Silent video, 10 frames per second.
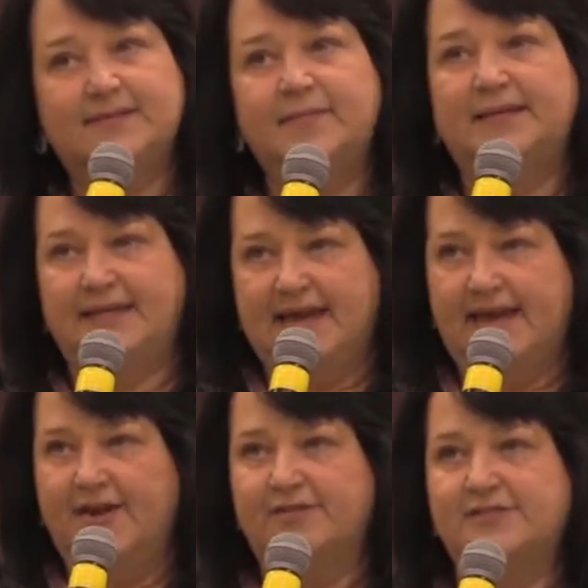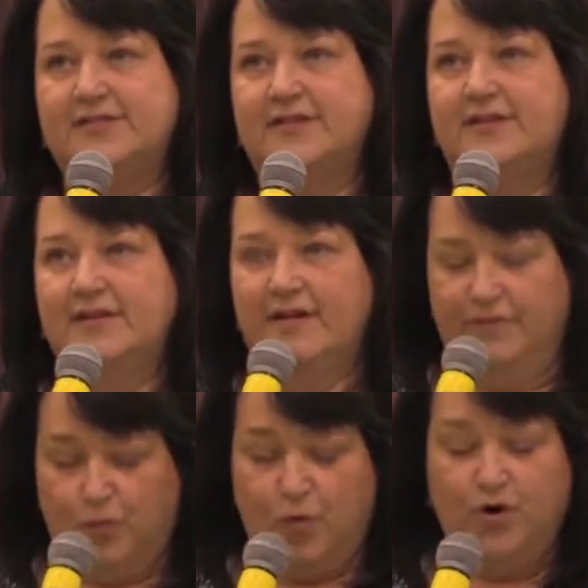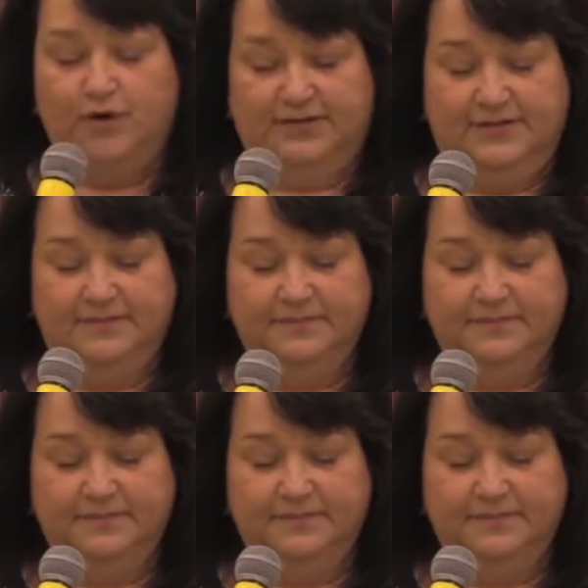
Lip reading: by the cares of the world.